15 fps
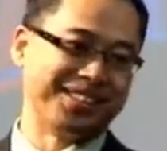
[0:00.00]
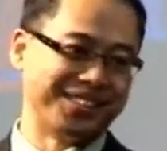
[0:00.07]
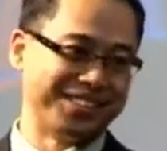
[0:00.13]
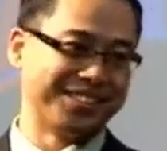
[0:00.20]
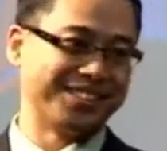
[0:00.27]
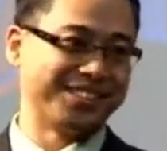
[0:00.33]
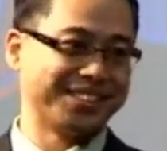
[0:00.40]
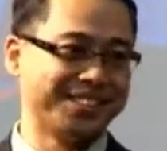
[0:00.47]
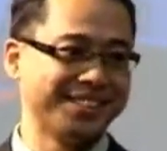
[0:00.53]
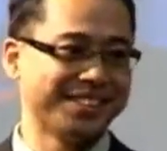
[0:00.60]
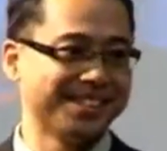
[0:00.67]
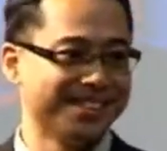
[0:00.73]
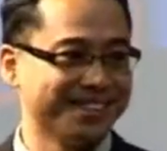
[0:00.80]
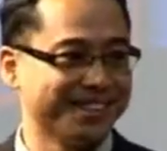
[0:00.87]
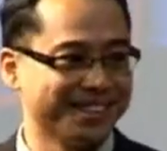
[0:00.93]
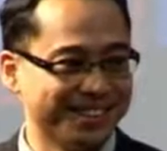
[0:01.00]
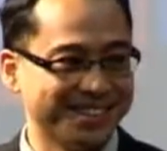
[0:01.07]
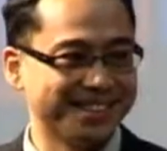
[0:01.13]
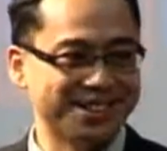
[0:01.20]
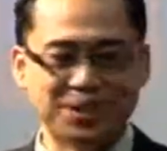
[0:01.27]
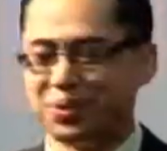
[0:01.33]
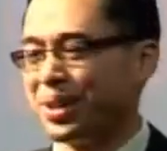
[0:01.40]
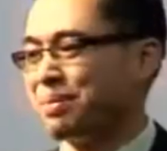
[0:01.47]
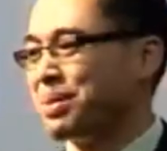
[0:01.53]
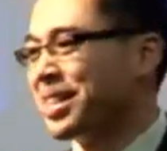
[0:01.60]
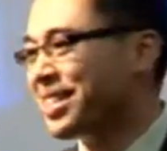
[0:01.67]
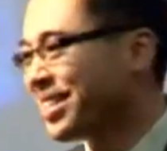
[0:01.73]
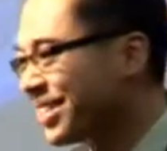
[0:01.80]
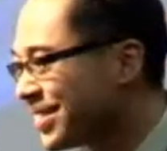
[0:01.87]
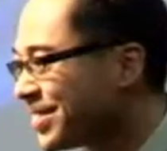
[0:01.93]
Do you know what I
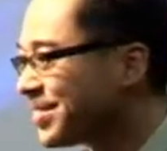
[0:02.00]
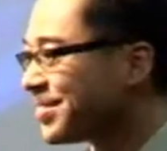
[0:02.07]
mean?